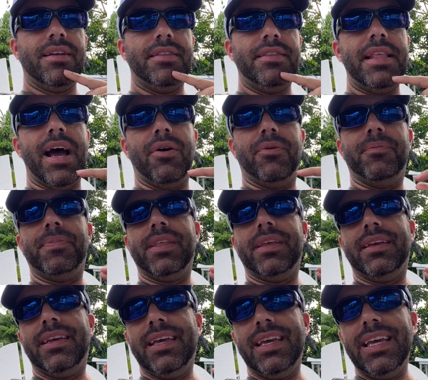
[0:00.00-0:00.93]
Now,
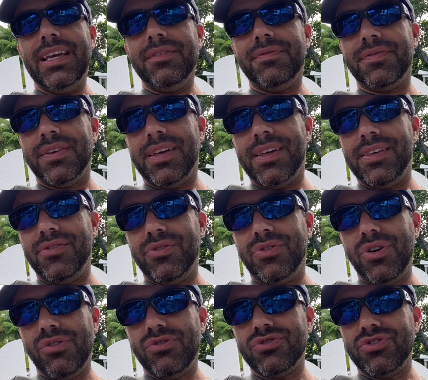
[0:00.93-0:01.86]
if
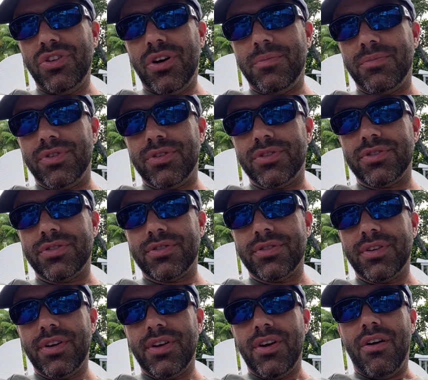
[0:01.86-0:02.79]
those numbers
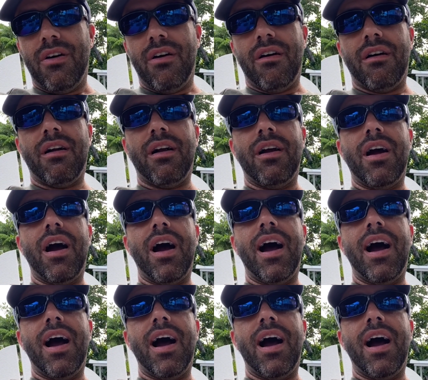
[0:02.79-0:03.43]
are